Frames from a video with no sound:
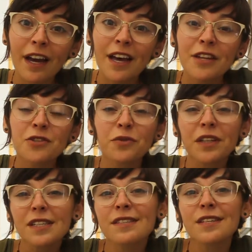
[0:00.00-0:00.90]
to really
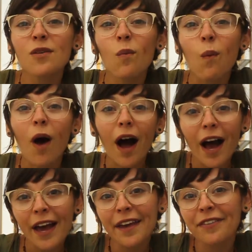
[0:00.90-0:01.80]
see
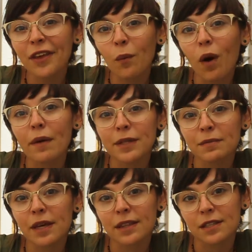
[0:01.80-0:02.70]
why they want me to
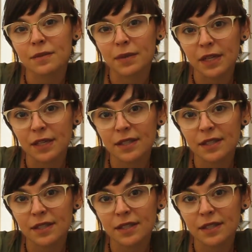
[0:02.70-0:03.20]
make this piece.